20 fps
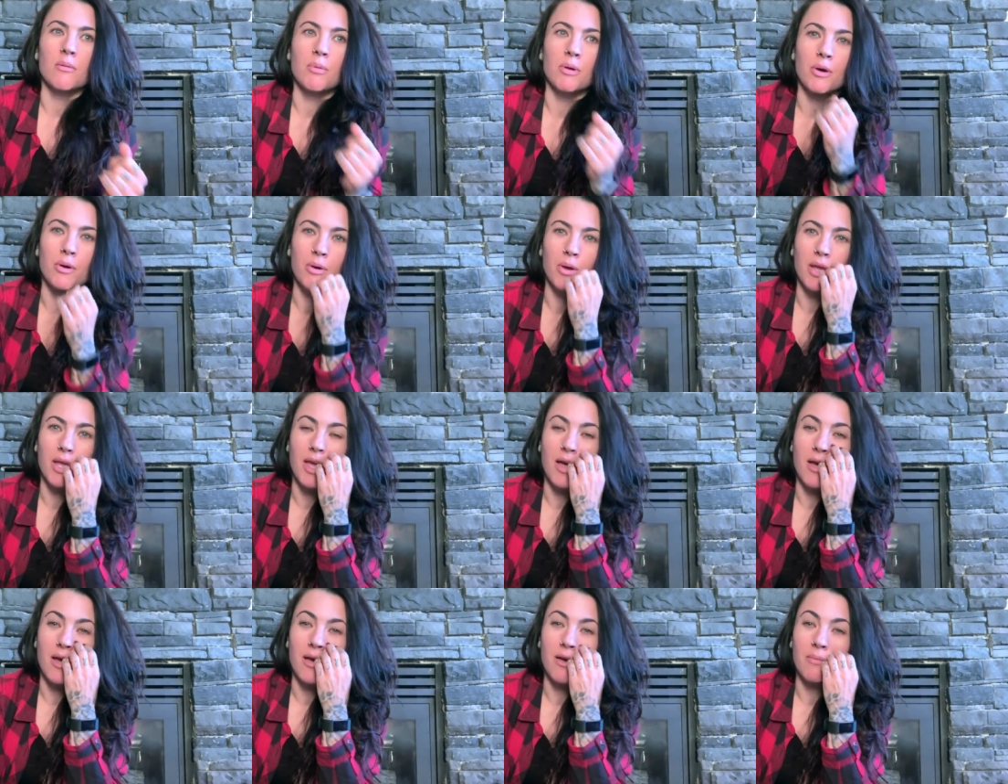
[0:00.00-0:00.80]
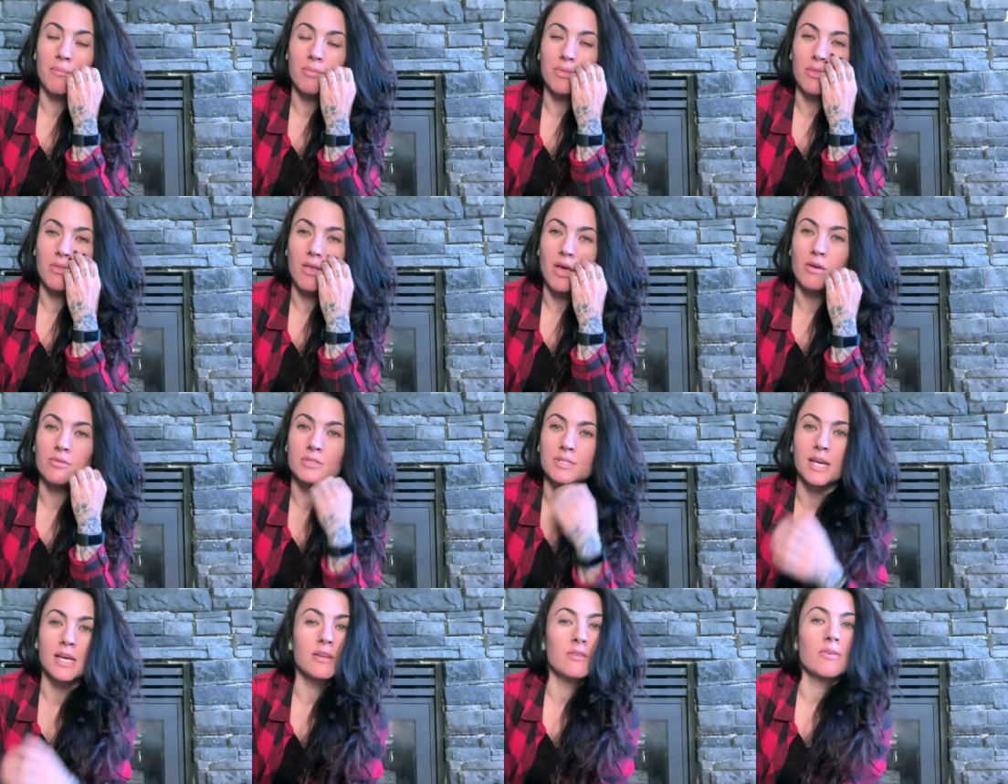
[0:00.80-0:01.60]
about
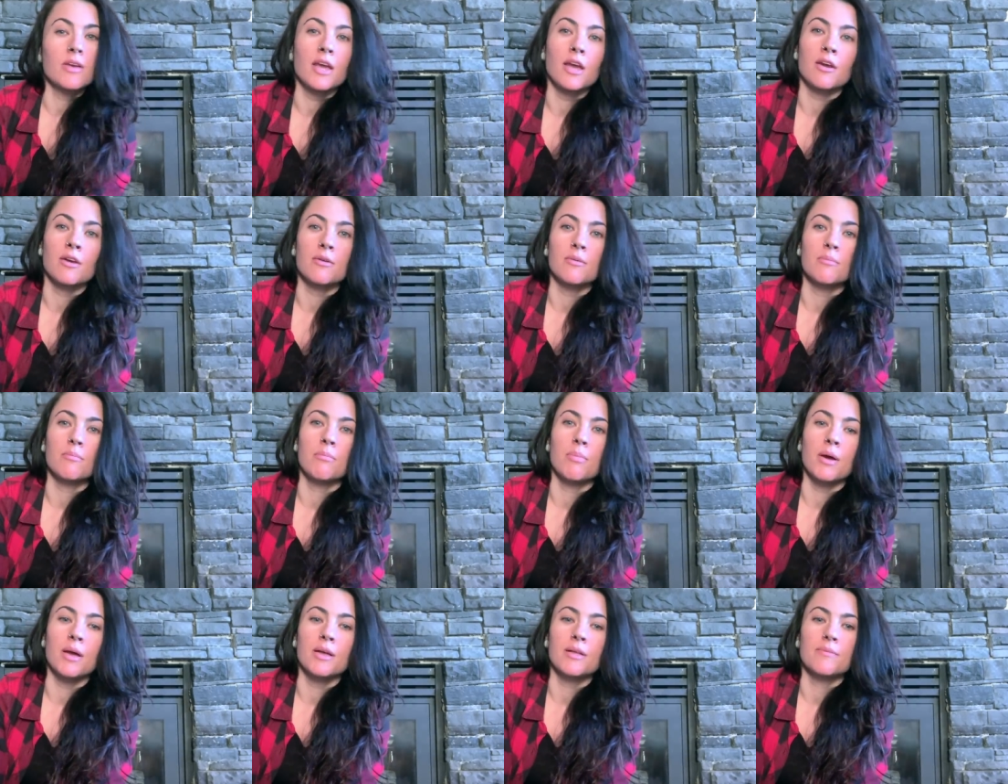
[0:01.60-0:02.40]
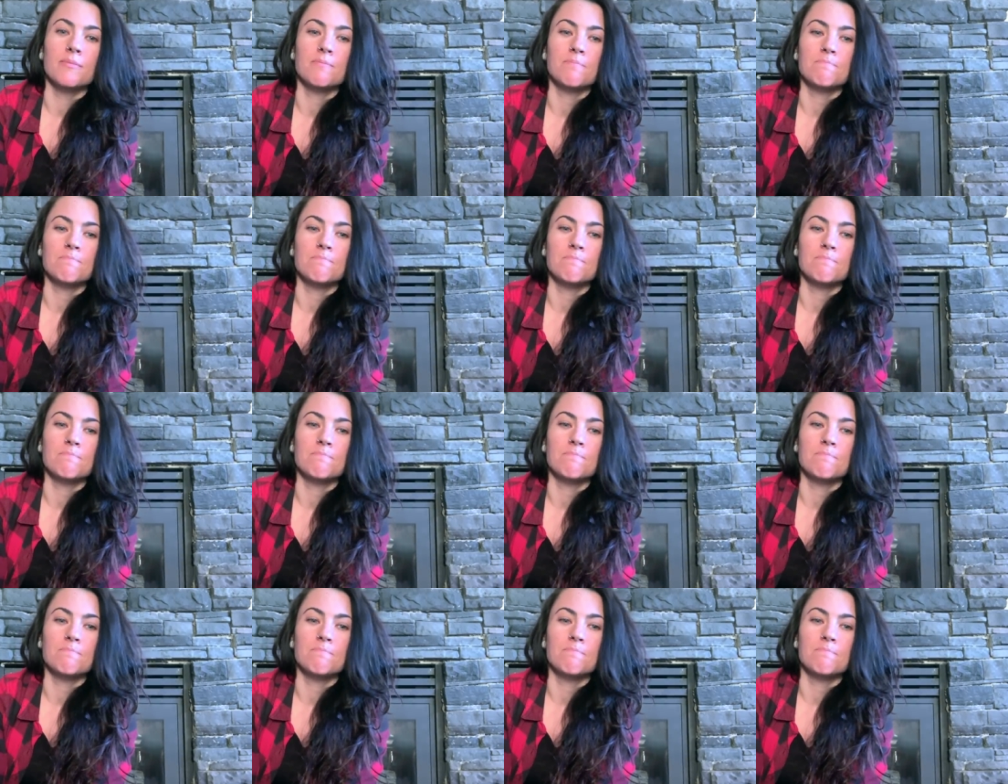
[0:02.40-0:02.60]
outside of hair, but